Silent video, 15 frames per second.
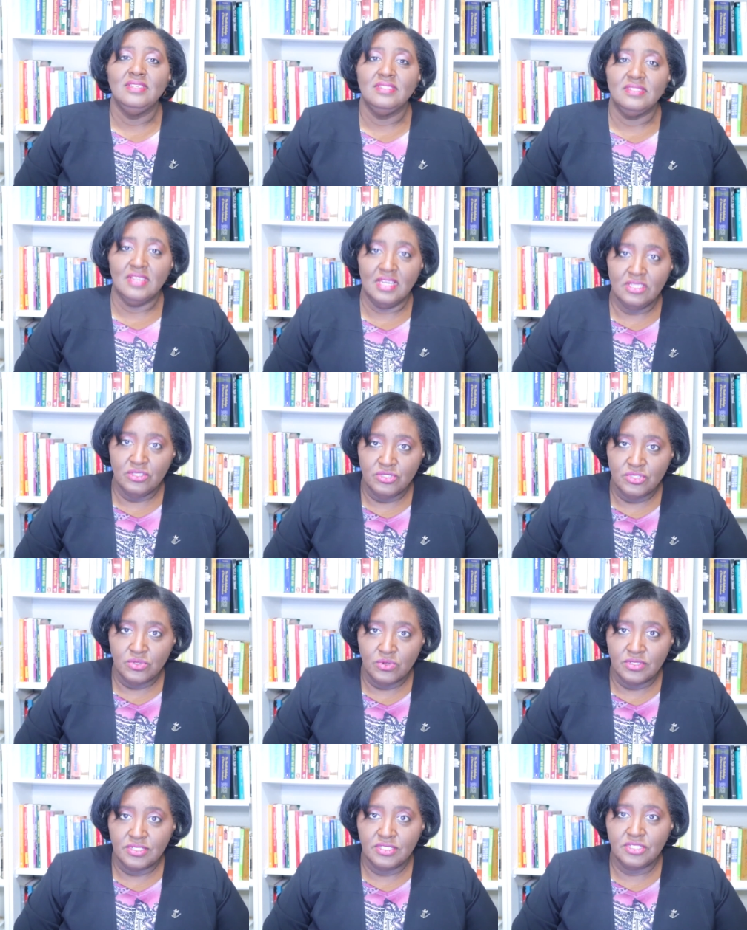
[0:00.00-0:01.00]
Cite your
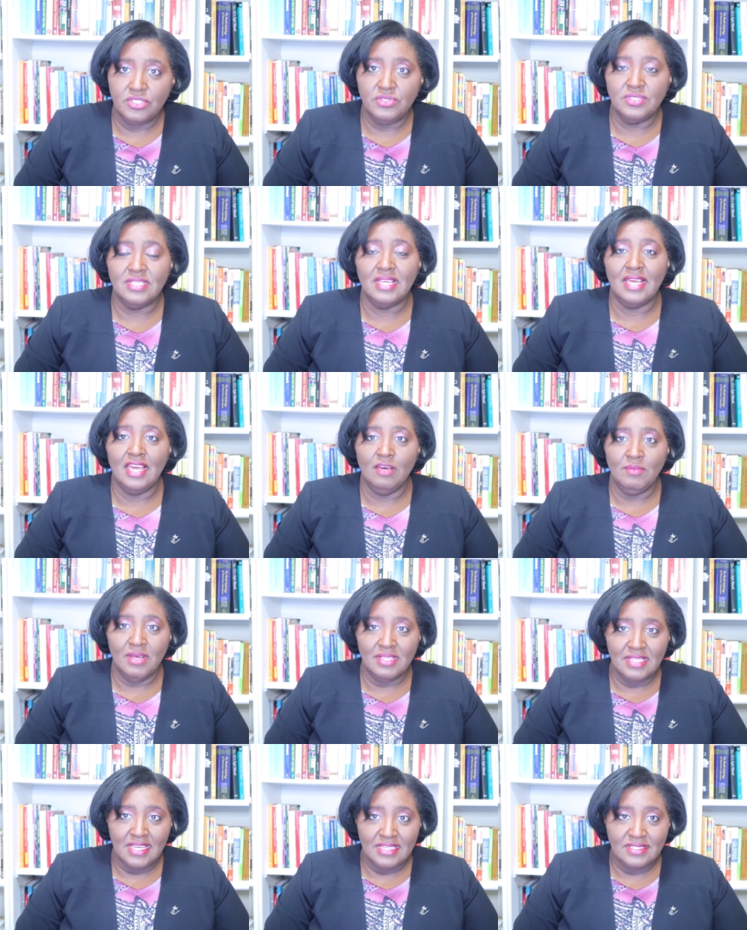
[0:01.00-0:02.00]
sources using
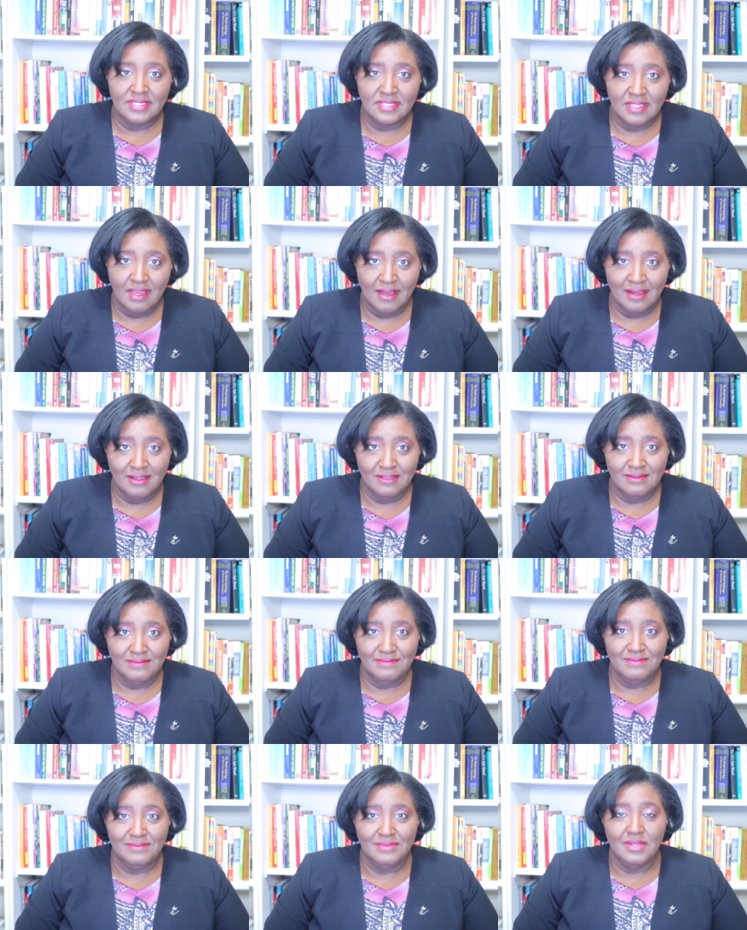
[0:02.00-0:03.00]
MLA style.
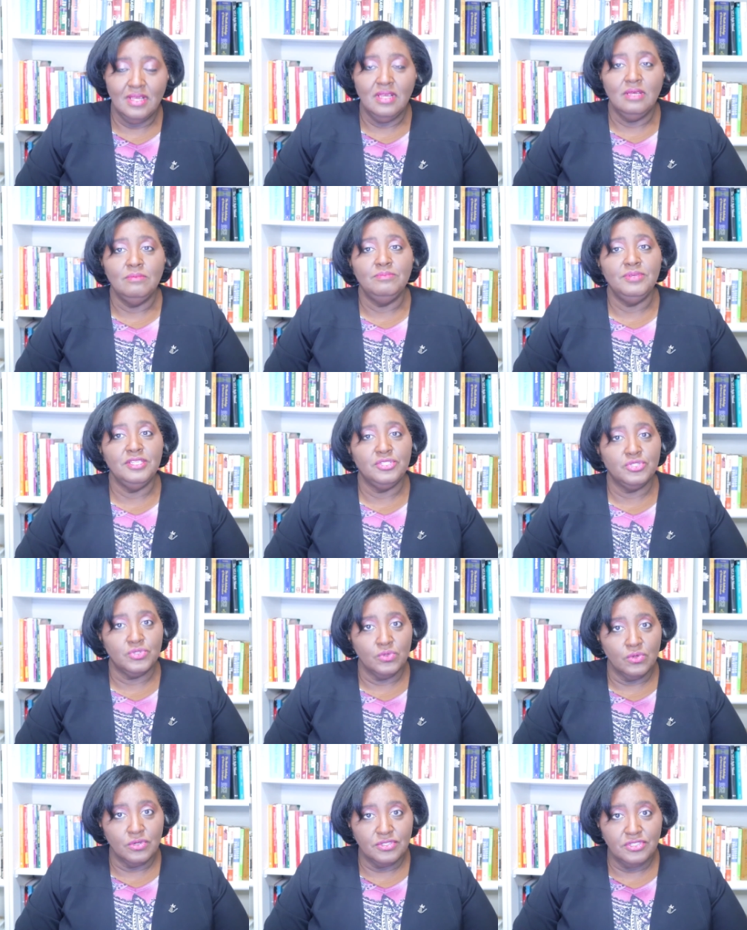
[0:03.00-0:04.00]
Be
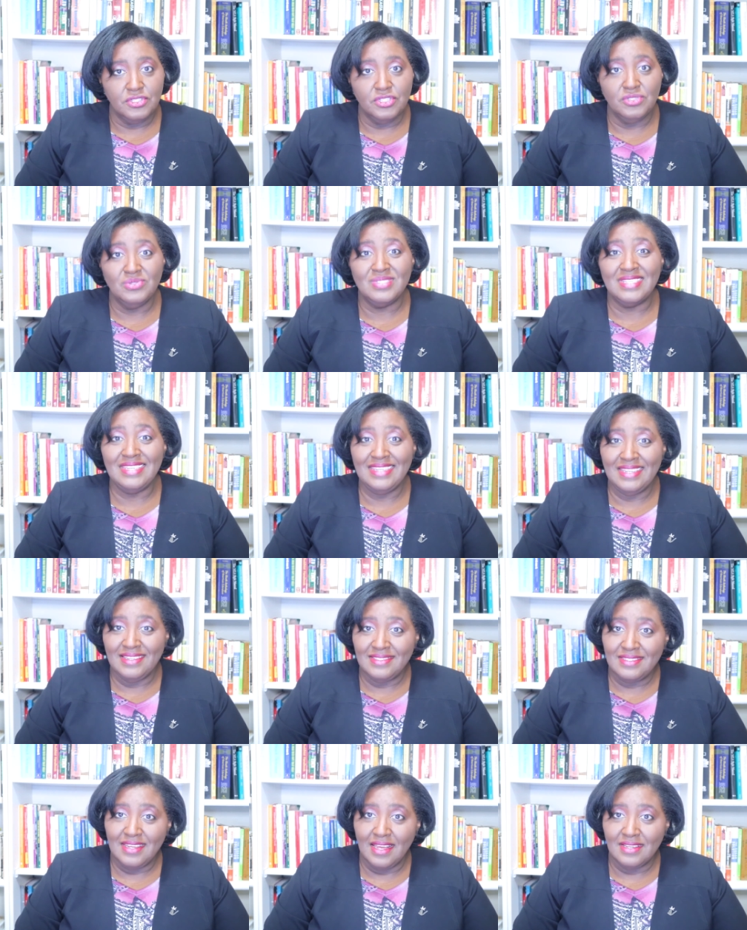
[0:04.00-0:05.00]
sure to use
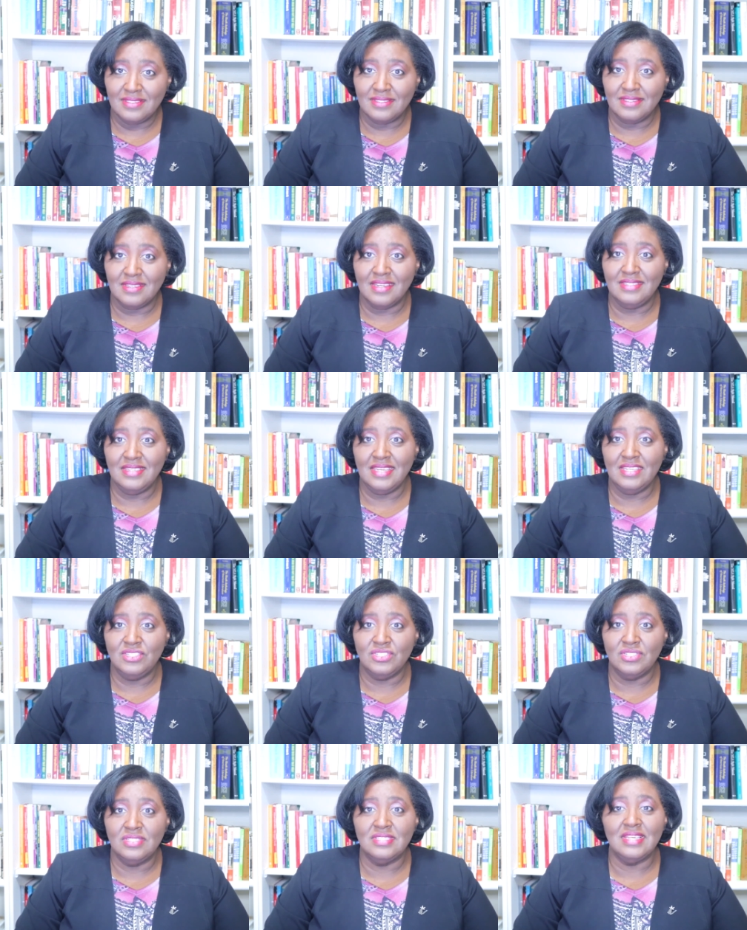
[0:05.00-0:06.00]
in-text
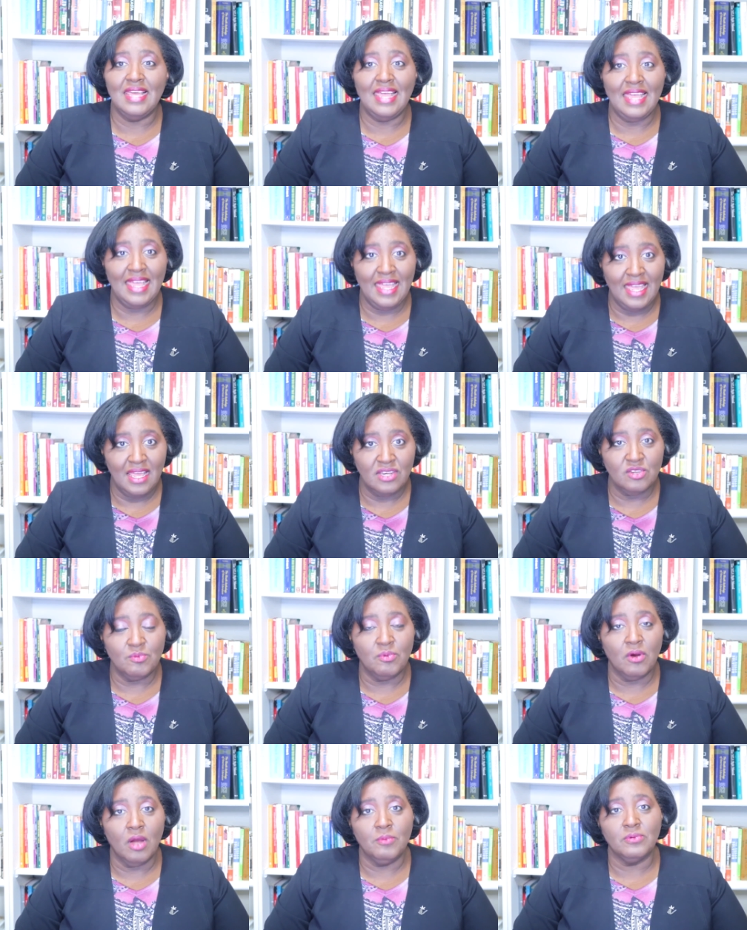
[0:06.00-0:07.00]
citations and a
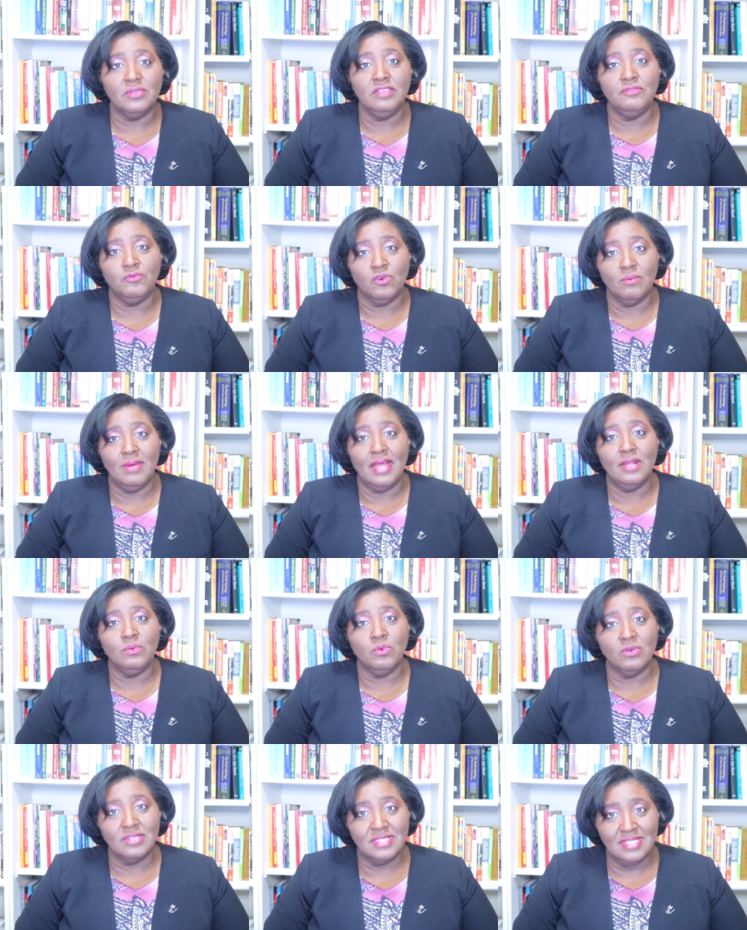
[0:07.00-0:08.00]
properly formatted
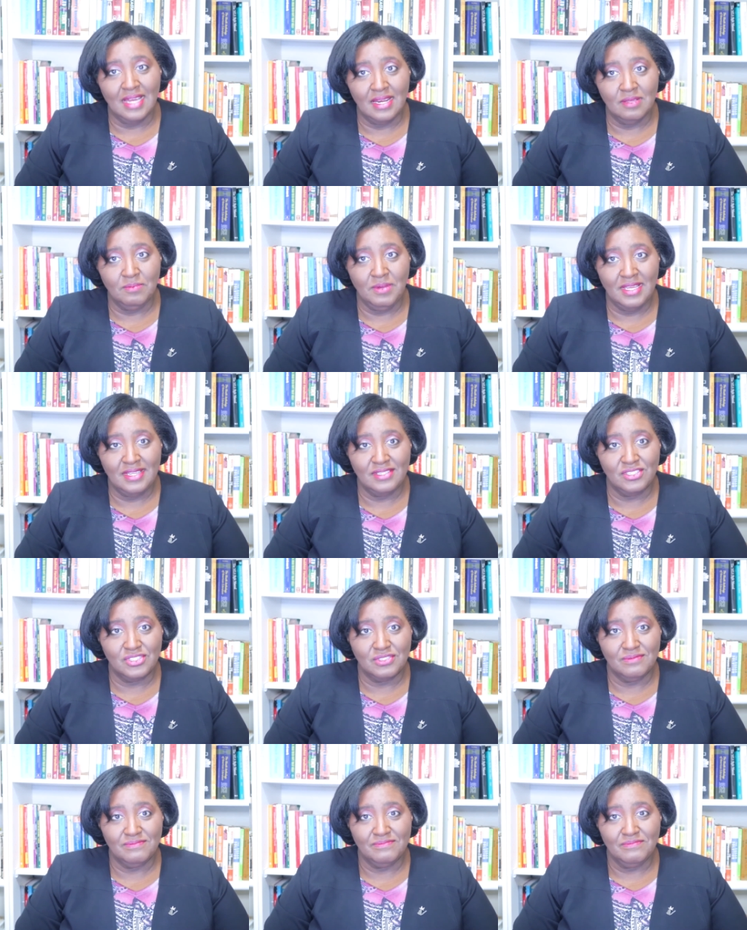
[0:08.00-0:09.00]
works cited page.